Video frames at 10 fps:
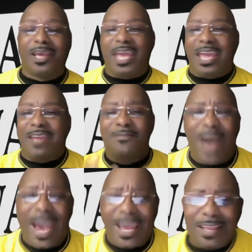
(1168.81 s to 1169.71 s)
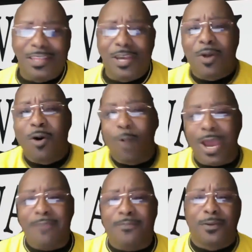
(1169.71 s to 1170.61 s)
Inviting them
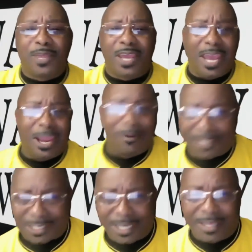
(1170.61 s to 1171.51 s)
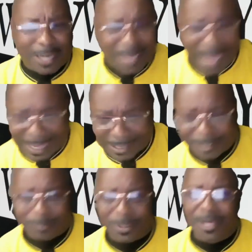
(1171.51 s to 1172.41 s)
away from the heresy, the
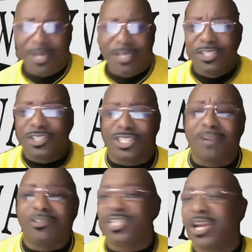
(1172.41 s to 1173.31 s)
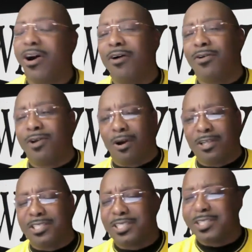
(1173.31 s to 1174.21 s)
gossip, to search their own
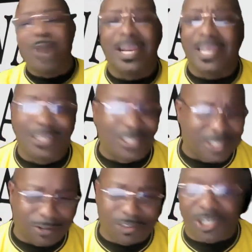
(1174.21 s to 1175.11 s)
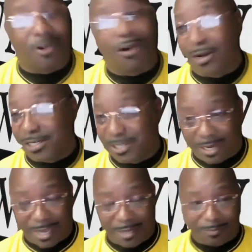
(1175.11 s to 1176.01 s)
hearts. And somebody need to search their heart
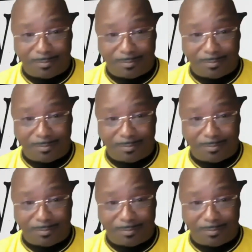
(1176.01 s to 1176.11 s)
tonight.